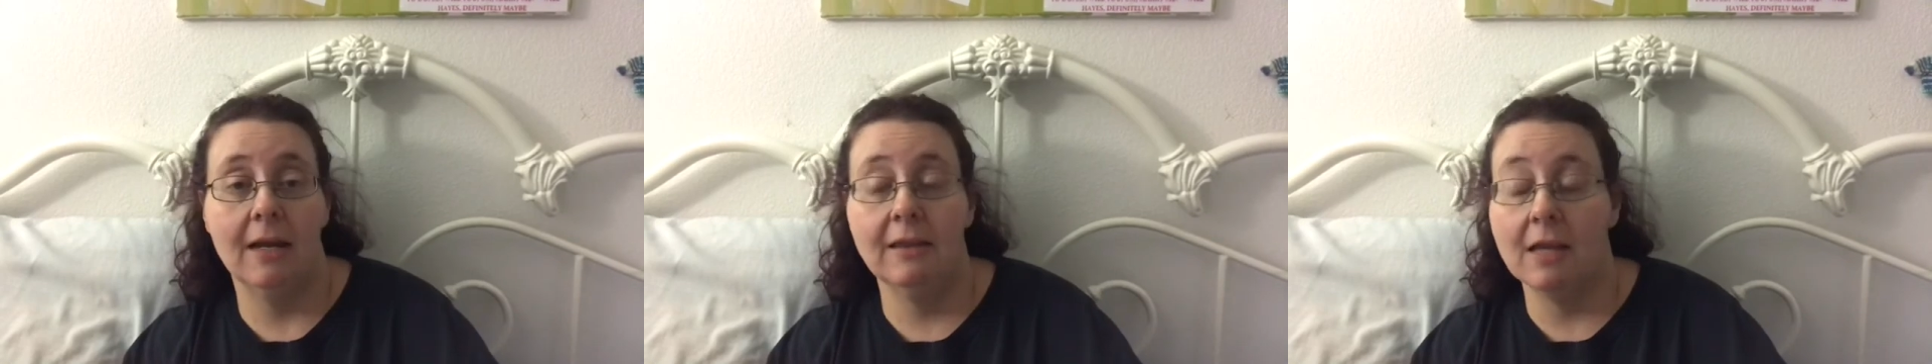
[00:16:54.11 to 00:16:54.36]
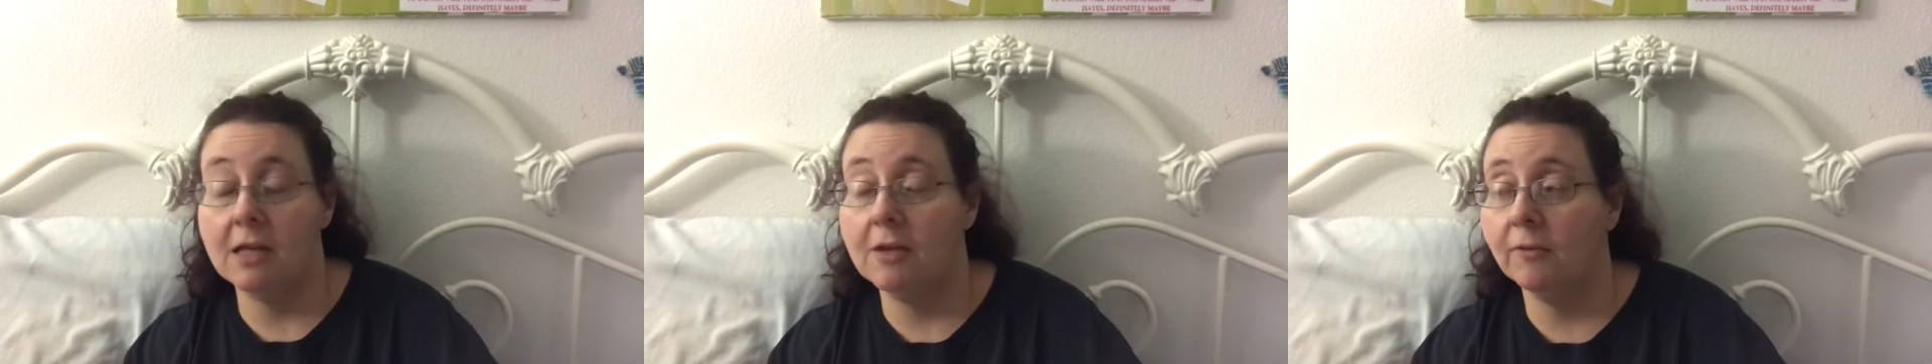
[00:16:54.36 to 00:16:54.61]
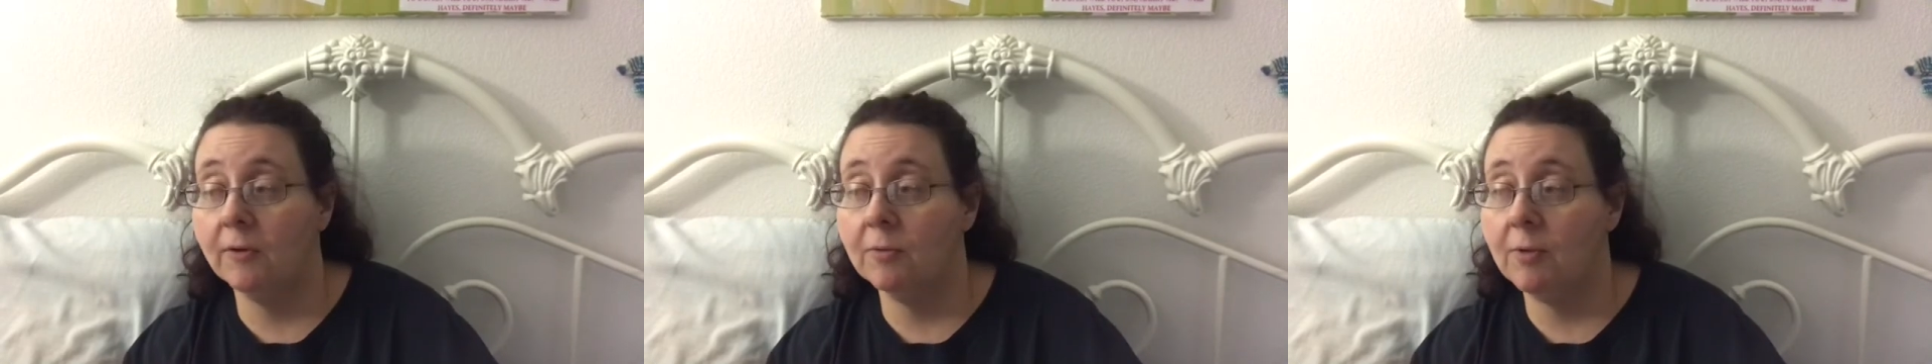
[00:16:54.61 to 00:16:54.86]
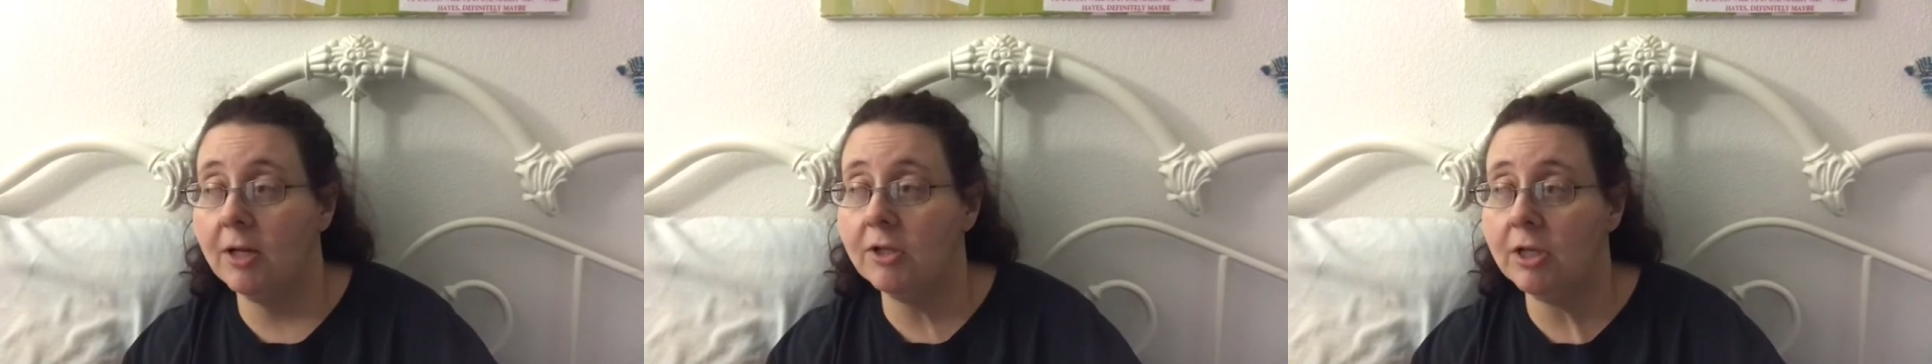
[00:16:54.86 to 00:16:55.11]
Thank you for
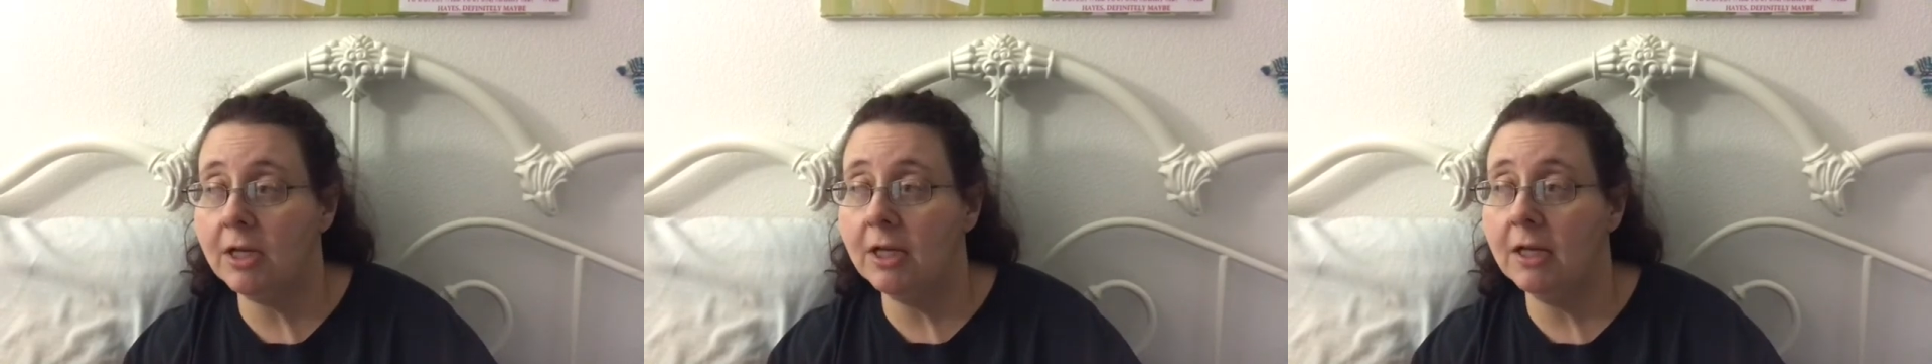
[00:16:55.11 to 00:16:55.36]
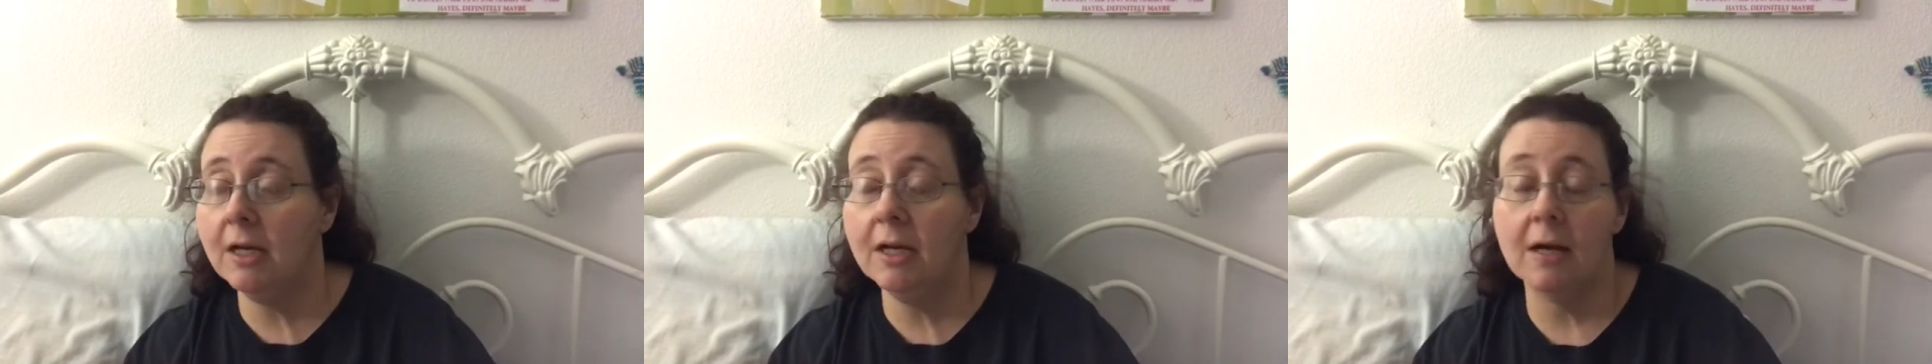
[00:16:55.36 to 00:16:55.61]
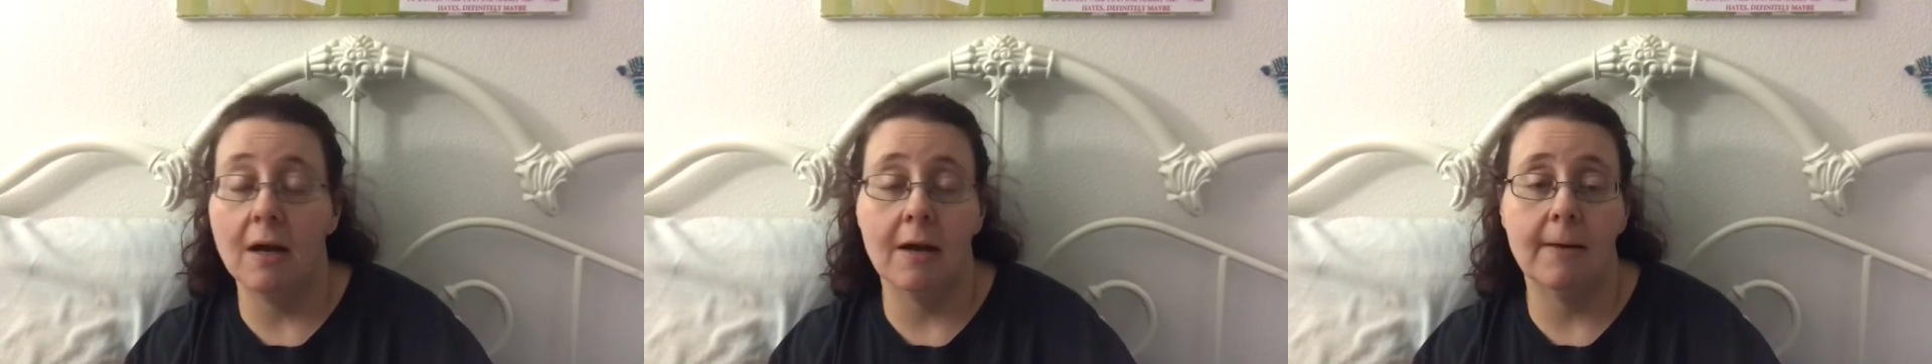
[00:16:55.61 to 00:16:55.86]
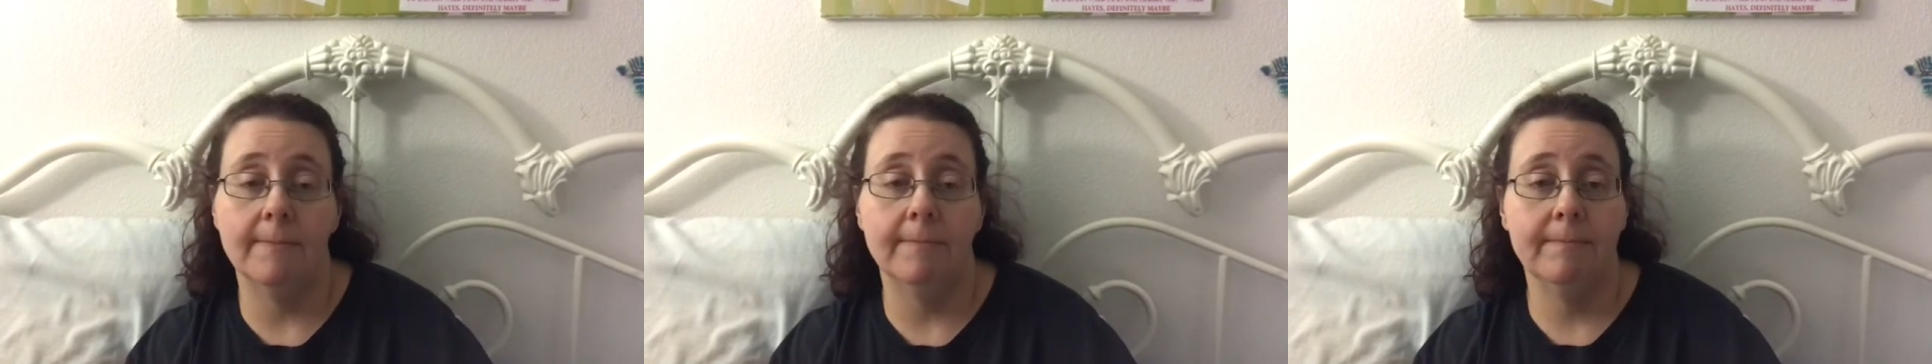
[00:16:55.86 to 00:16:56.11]
watching,
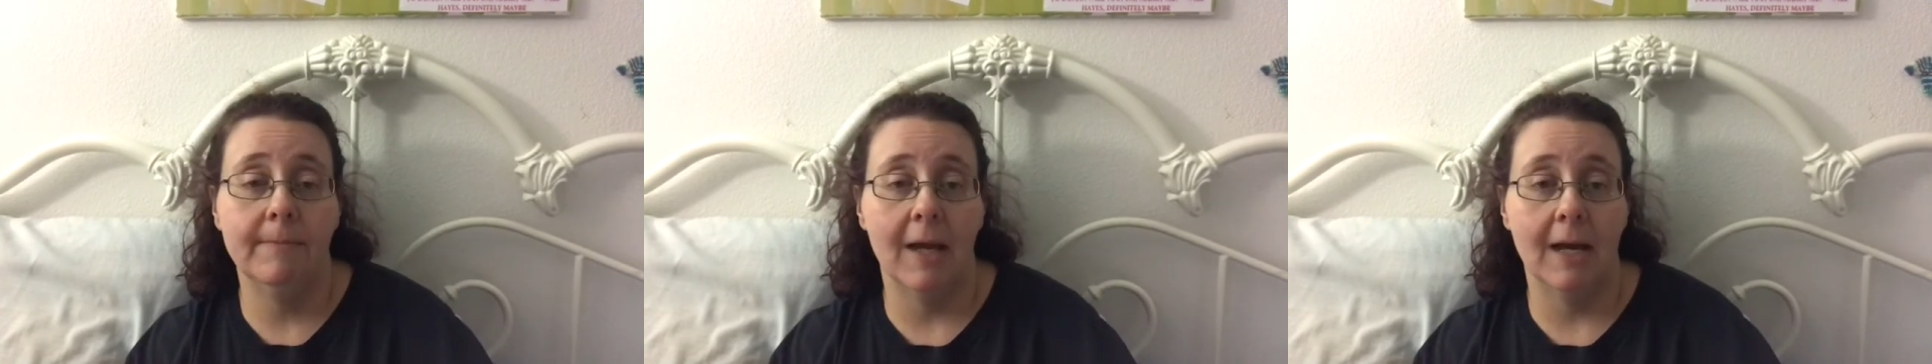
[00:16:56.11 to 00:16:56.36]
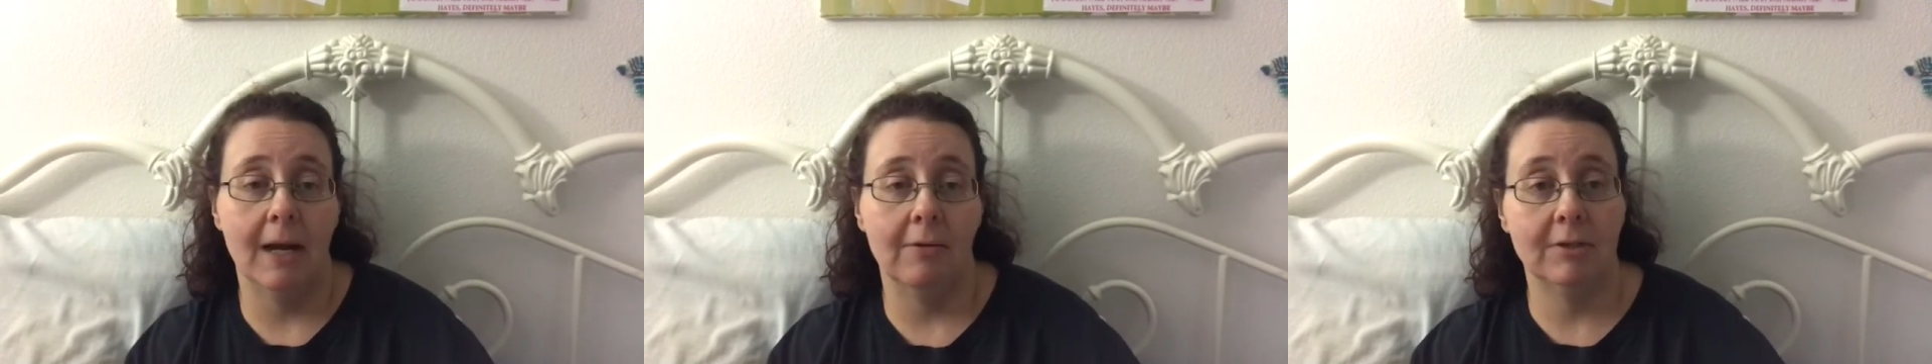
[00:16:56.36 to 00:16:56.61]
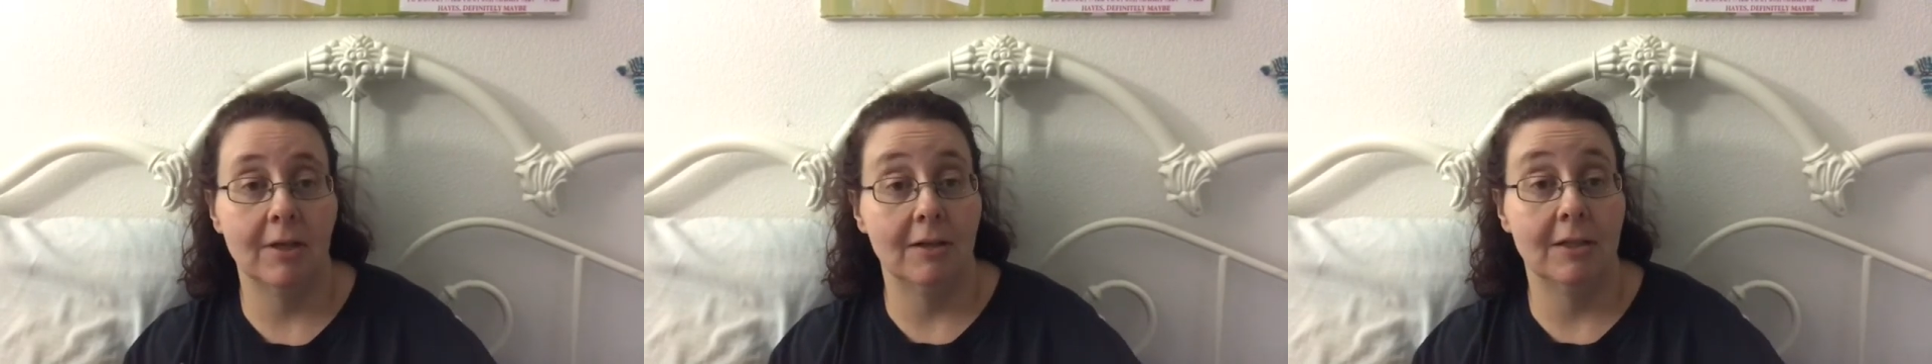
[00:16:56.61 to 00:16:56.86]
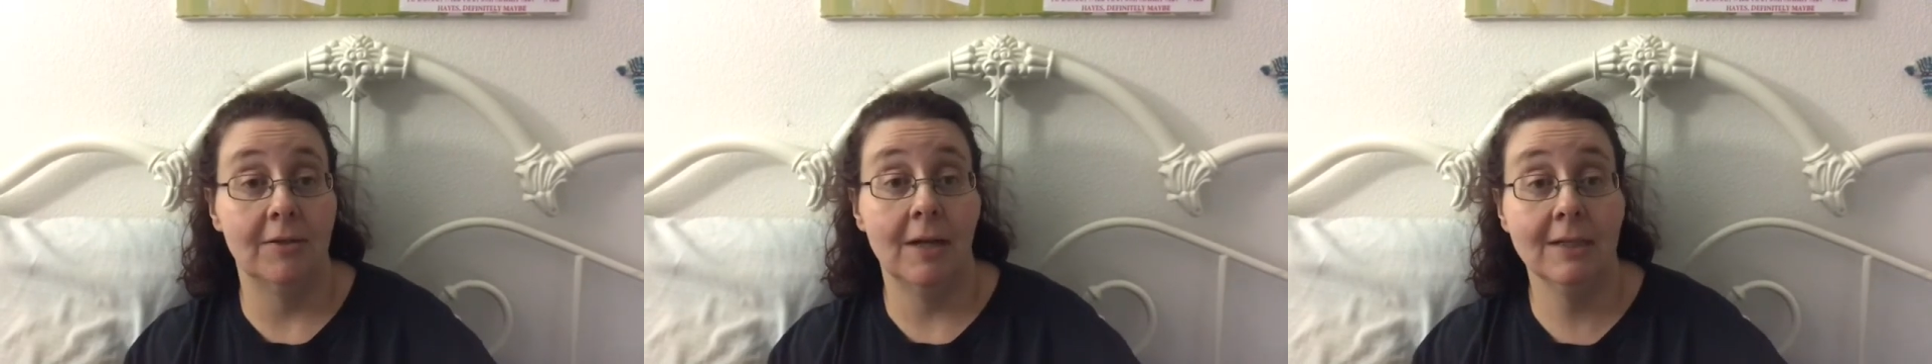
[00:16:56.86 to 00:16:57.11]
and I will talk
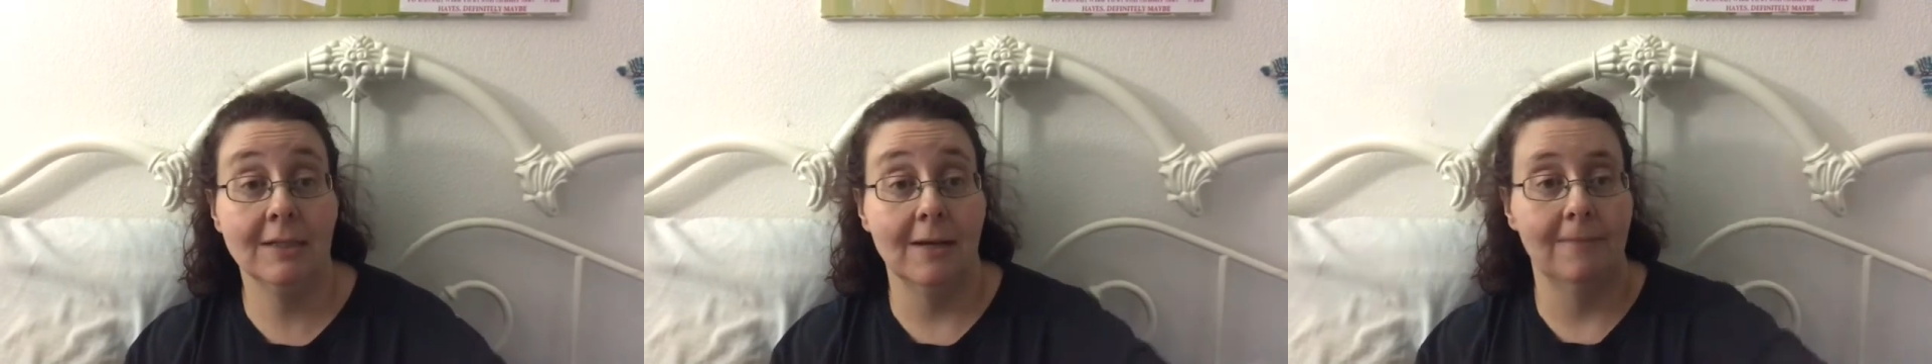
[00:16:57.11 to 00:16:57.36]
to you next time.